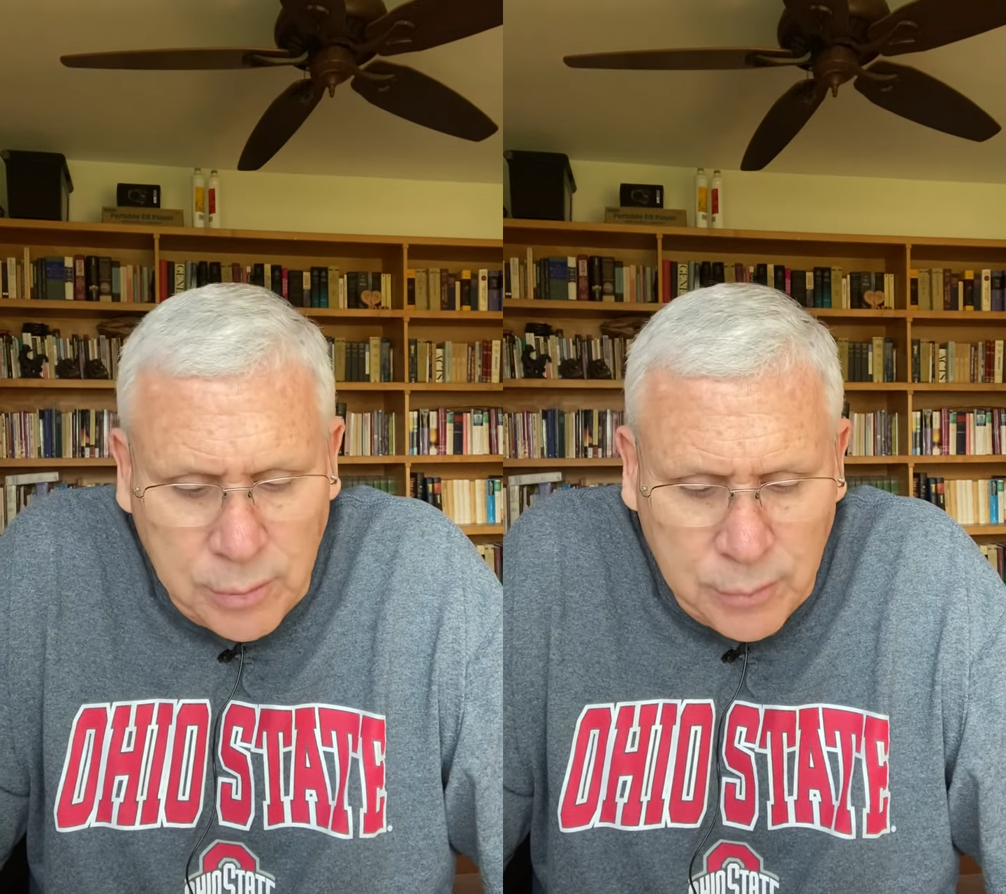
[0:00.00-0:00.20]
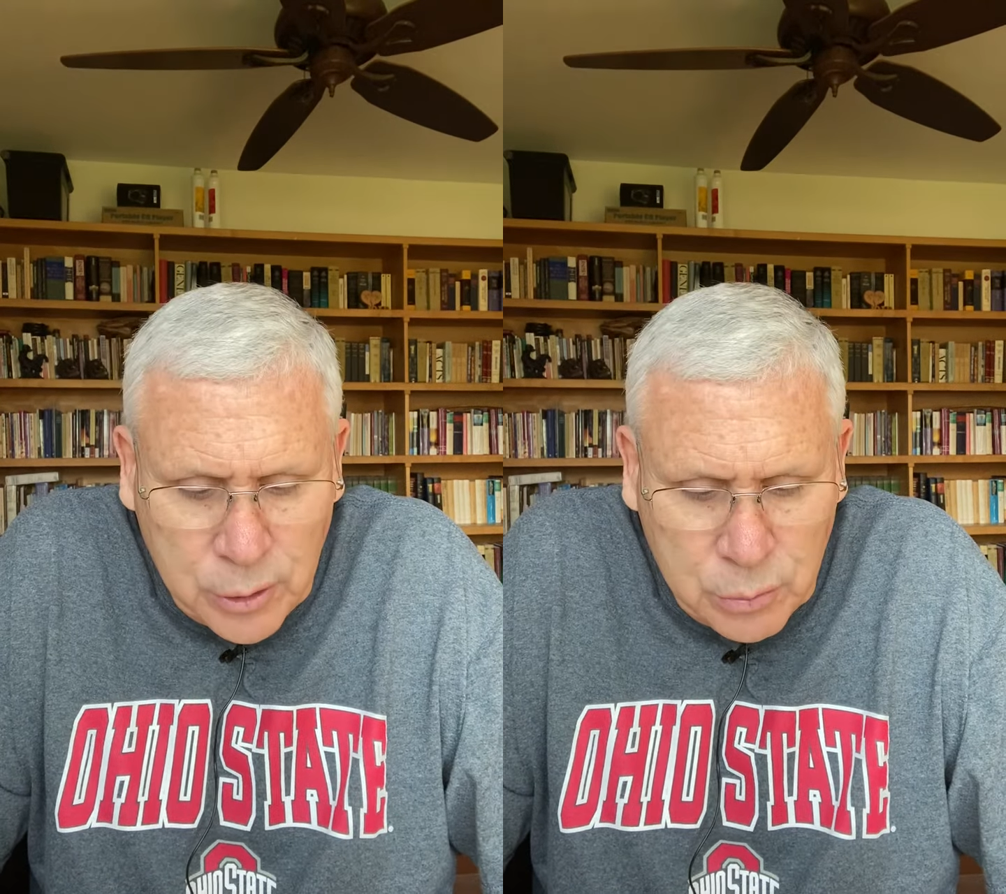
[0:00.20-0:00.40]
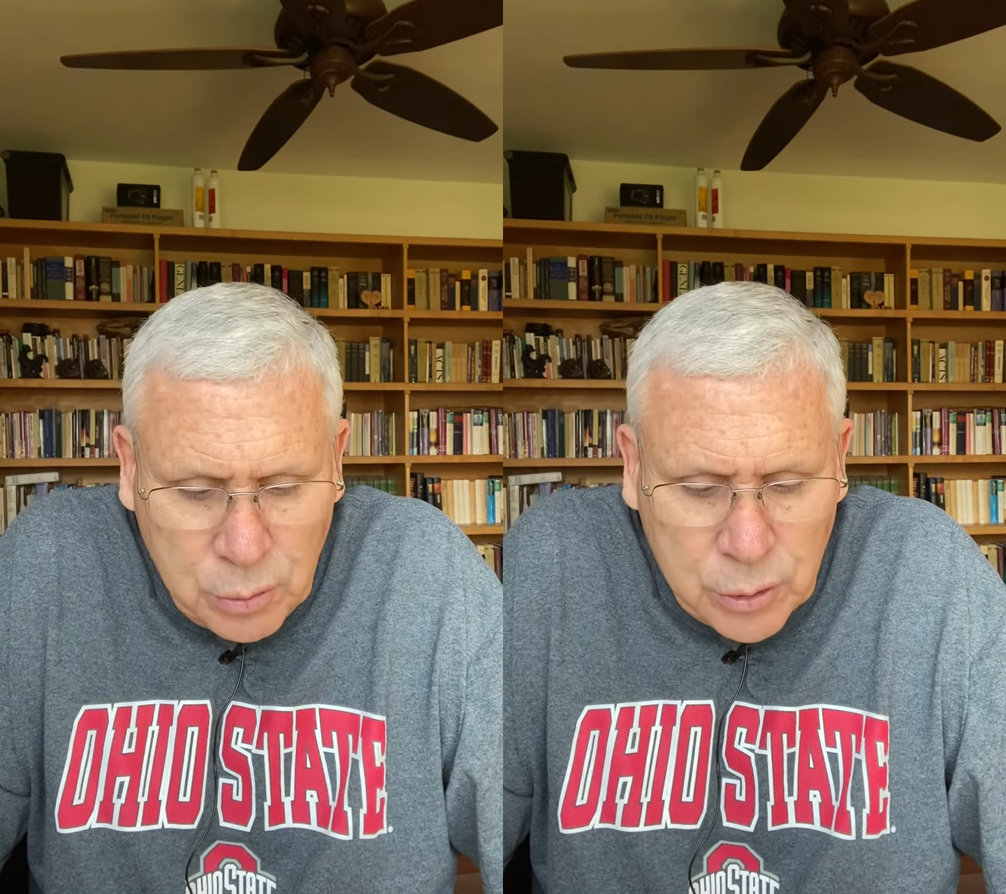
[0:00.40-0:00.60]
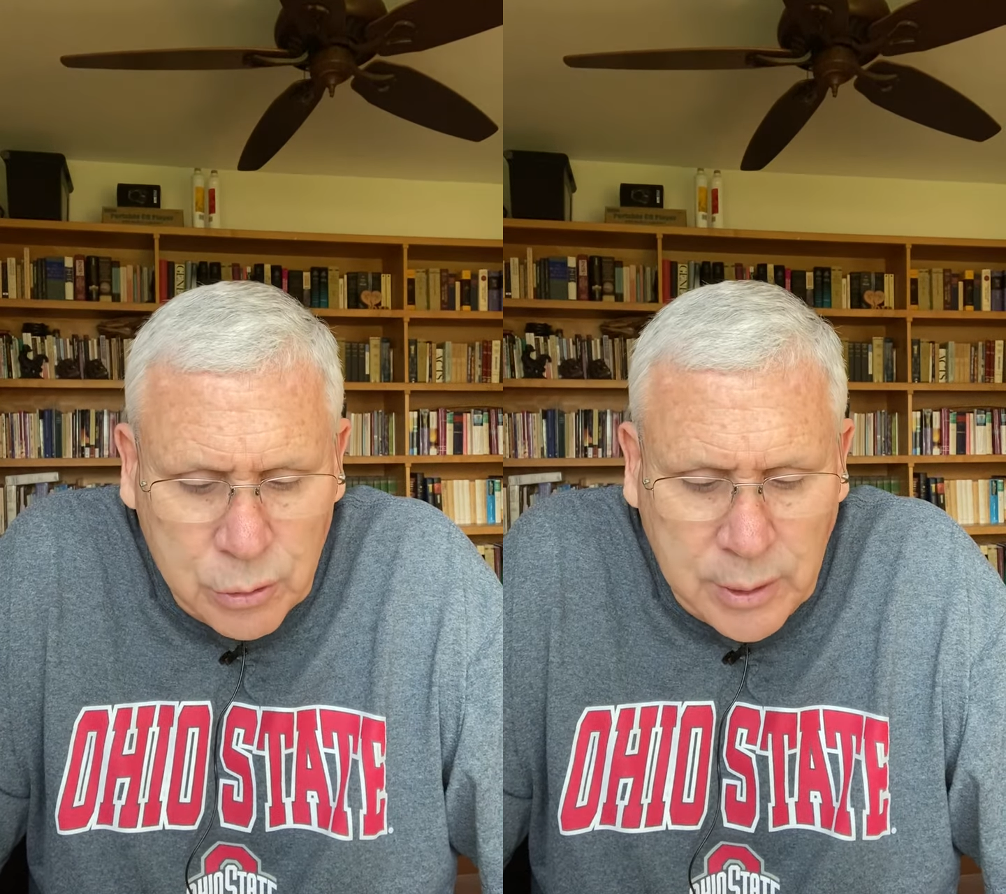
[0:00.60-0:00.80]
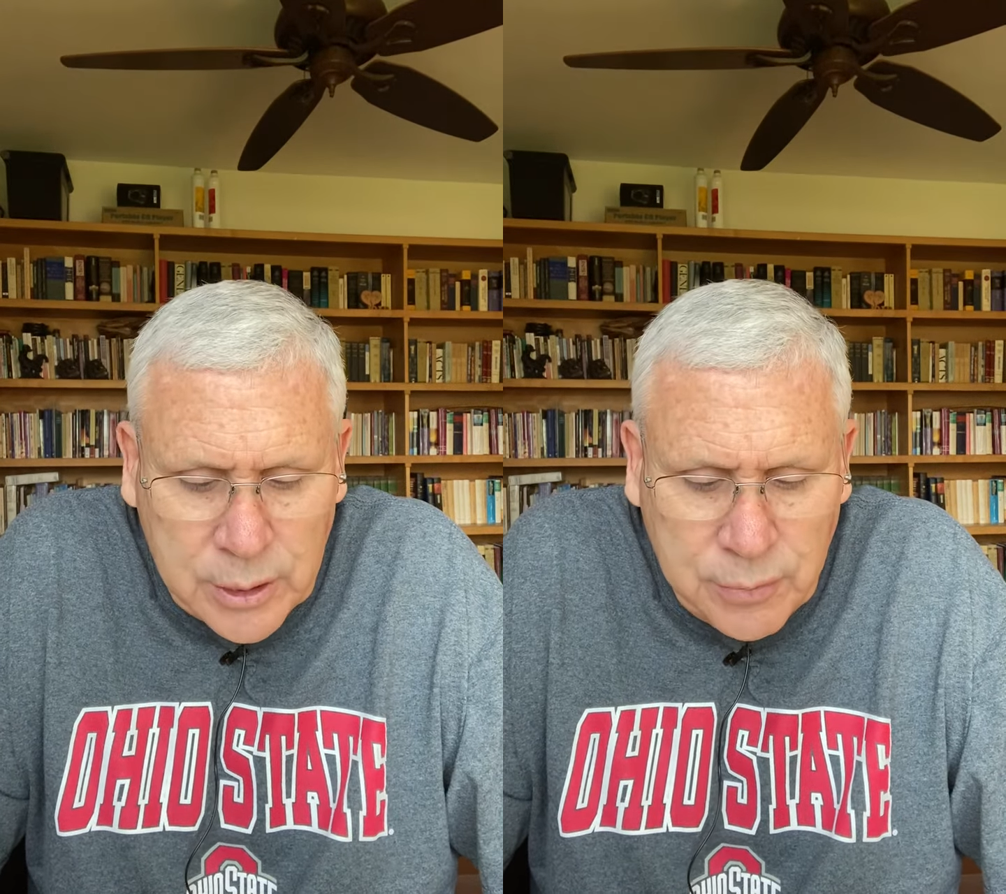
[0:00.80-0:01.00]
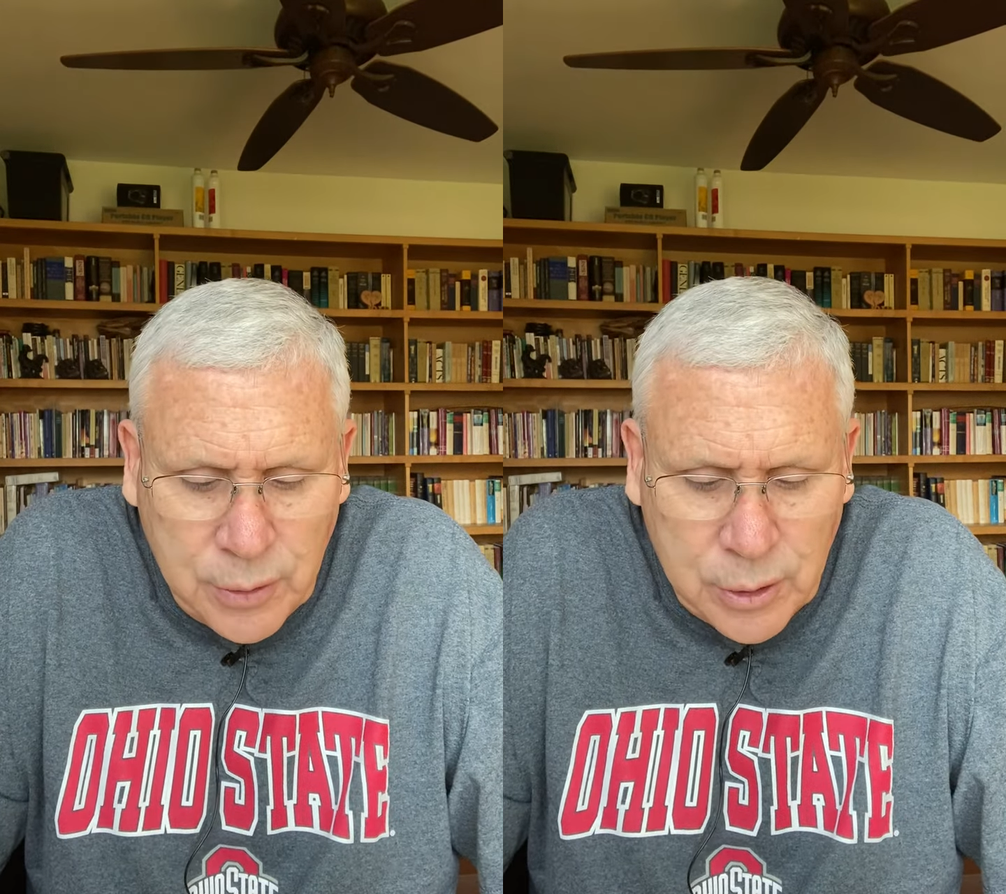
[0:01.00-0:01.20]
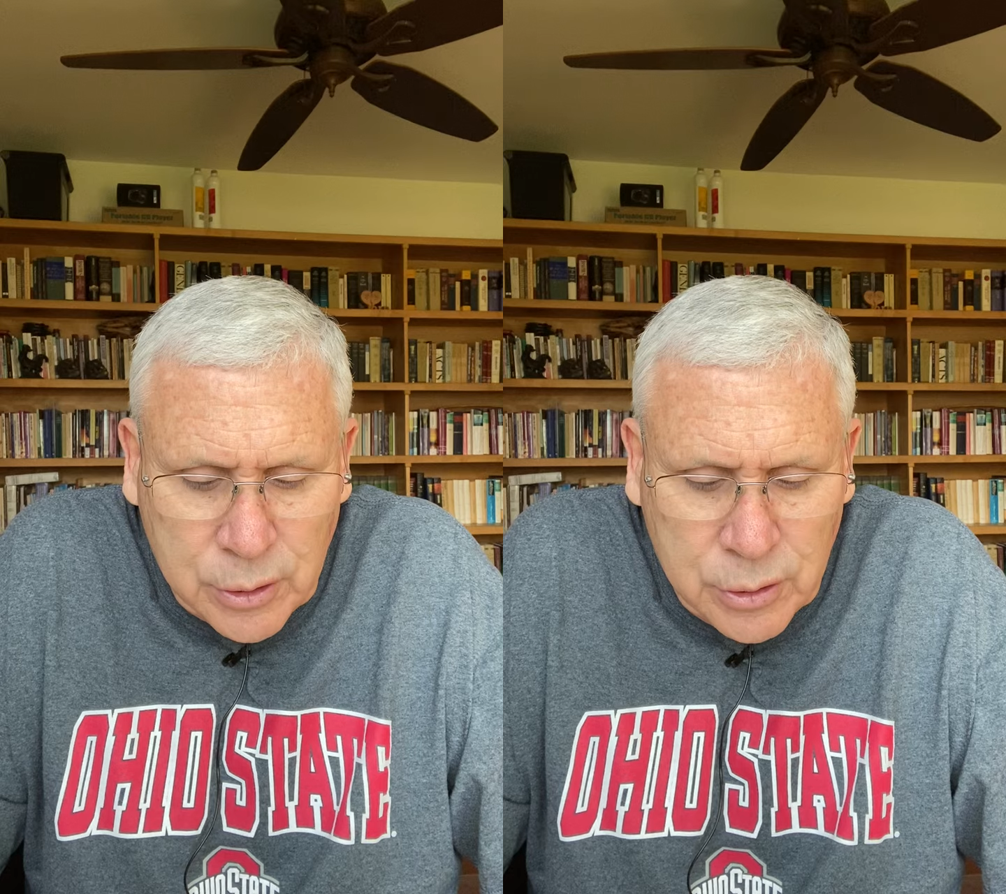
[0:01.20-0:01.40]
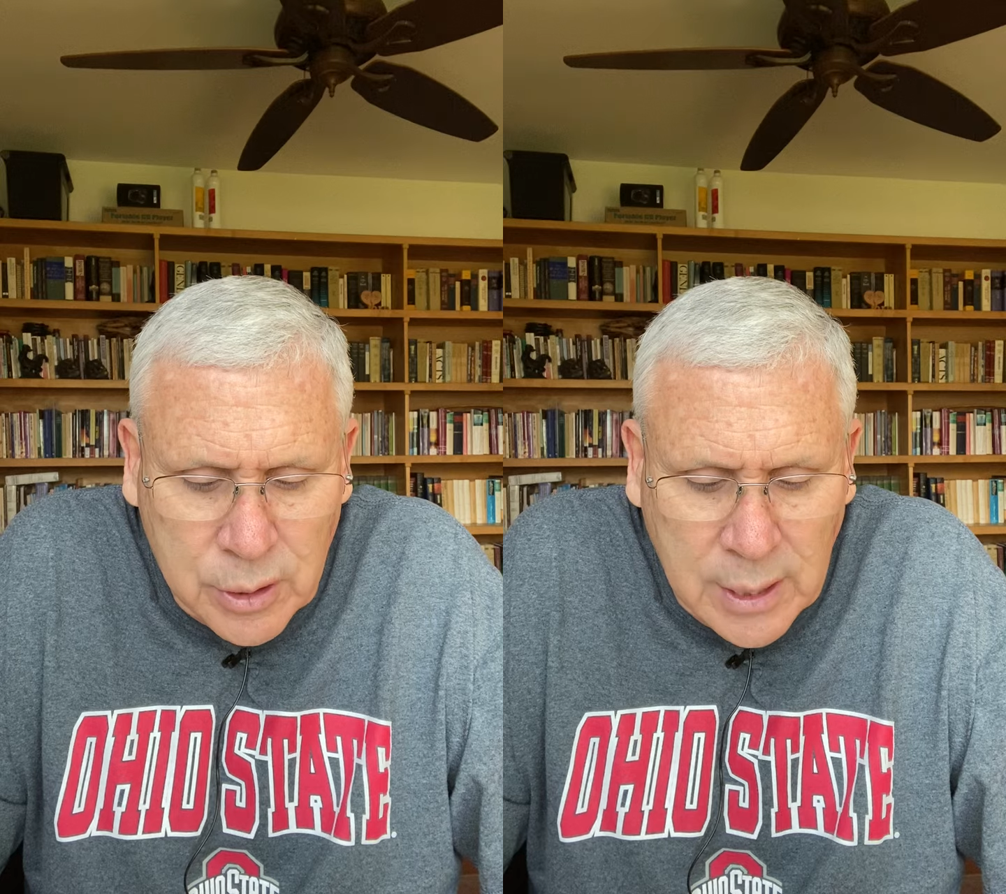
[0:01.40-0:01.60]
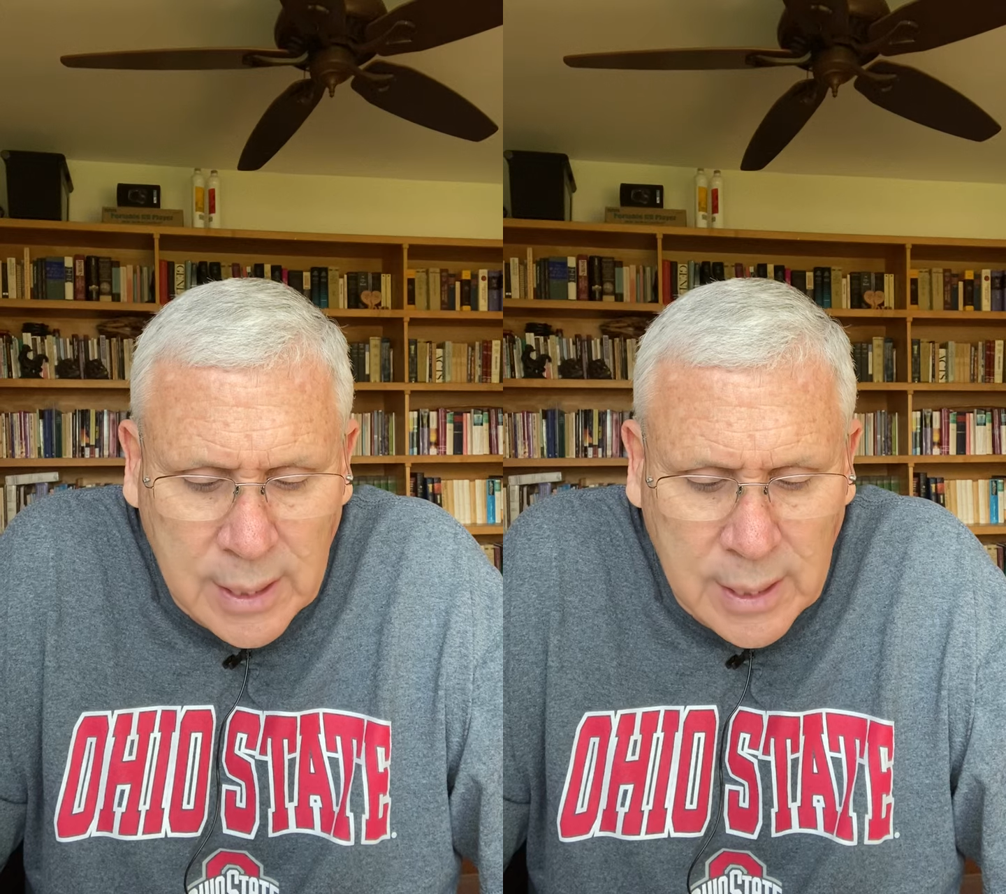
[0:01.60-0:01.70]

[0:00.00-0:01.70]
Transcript: the verse we'll address first.